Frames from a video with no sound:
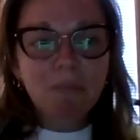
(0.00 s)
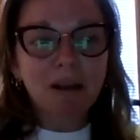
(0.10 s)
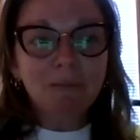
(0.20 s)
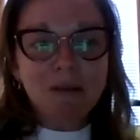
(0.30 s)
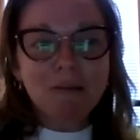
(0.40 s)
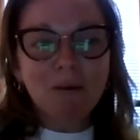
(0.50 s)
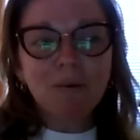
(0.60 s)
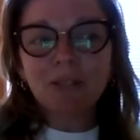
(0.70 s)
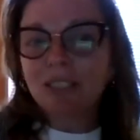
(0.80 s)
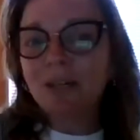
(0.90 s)
But
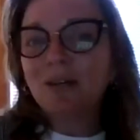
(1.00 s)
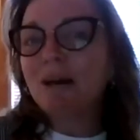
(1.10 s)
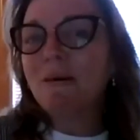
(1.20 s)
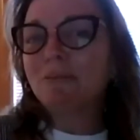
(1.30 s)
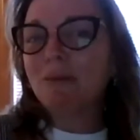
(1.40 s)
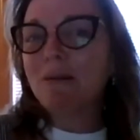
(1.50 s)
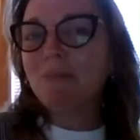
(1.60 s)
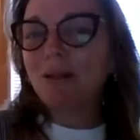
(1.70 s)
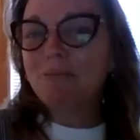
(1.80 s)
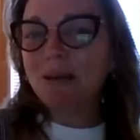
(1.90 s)
people will still come up to my
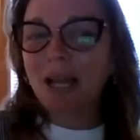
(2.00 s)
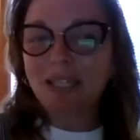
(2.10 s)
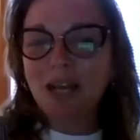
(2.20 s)
brother and be like,